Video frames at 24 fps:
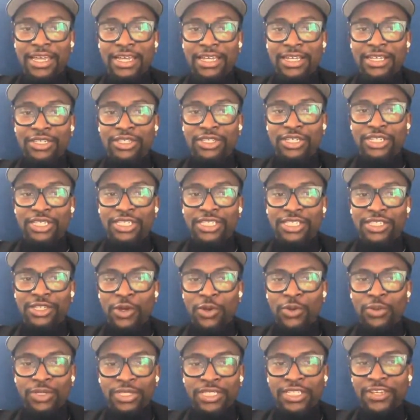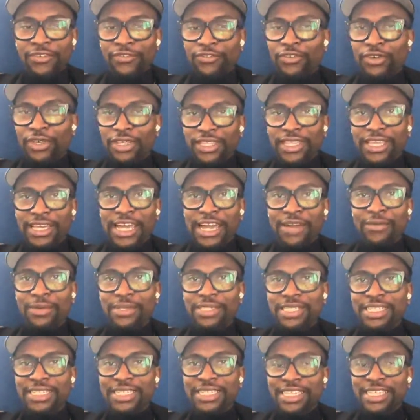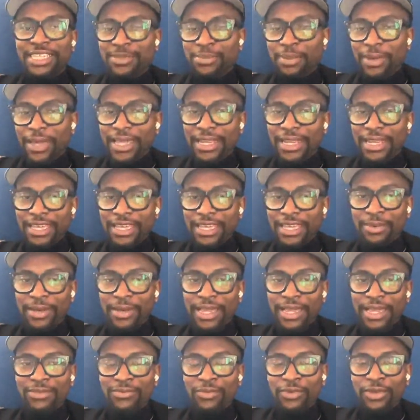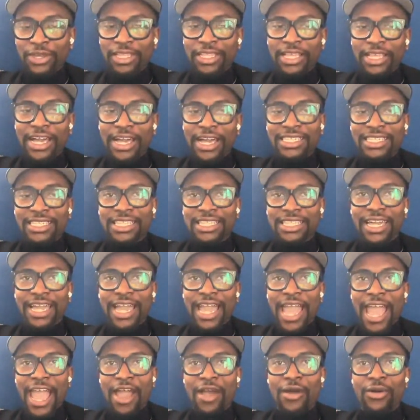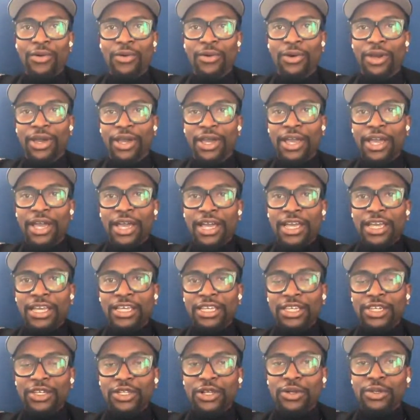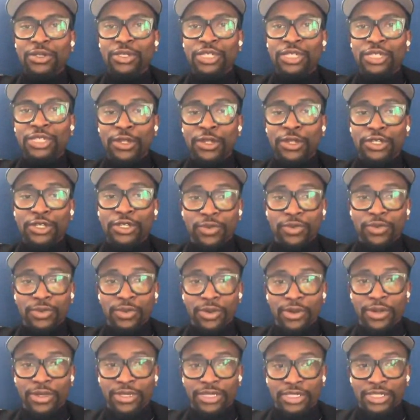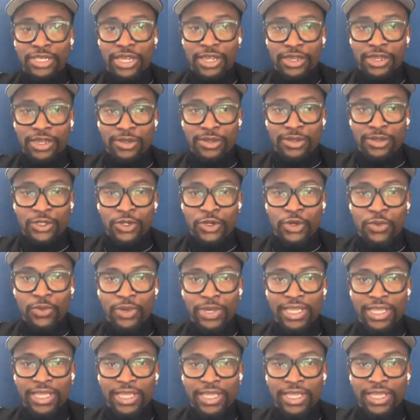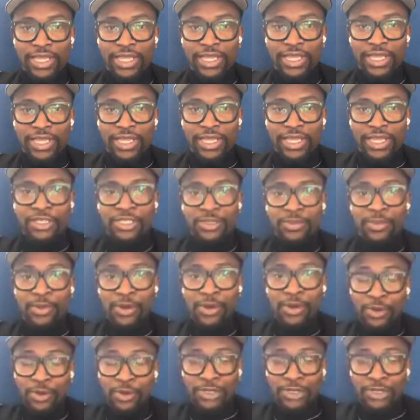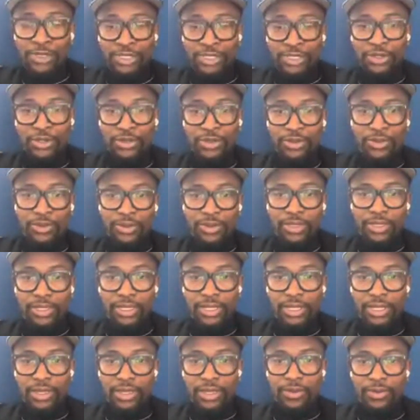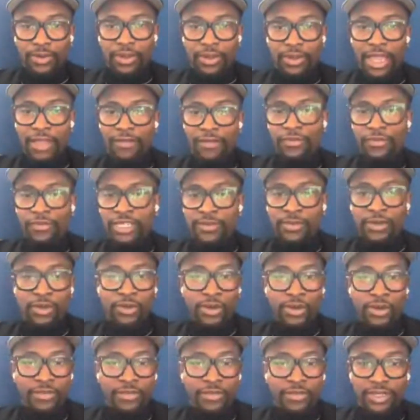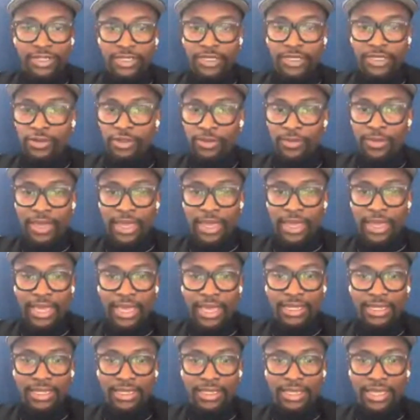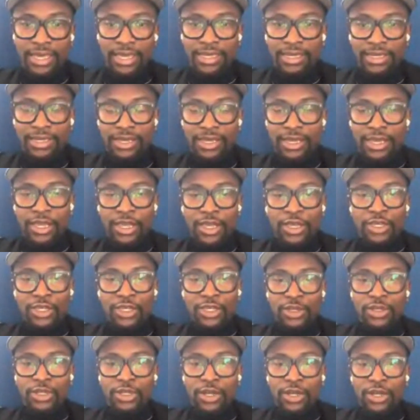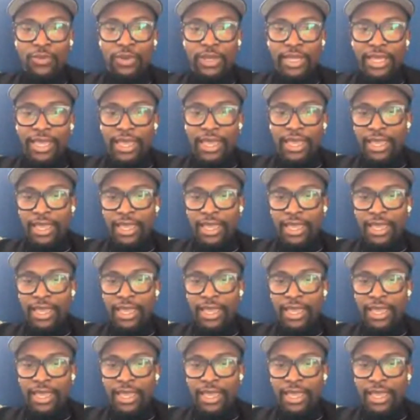just so different. Like I was anticipating it, but I didn't realize like how, you know, sheltered we were in Shaker. Sure, we like are exposed to, you know, every demographic known to man and like, you know, we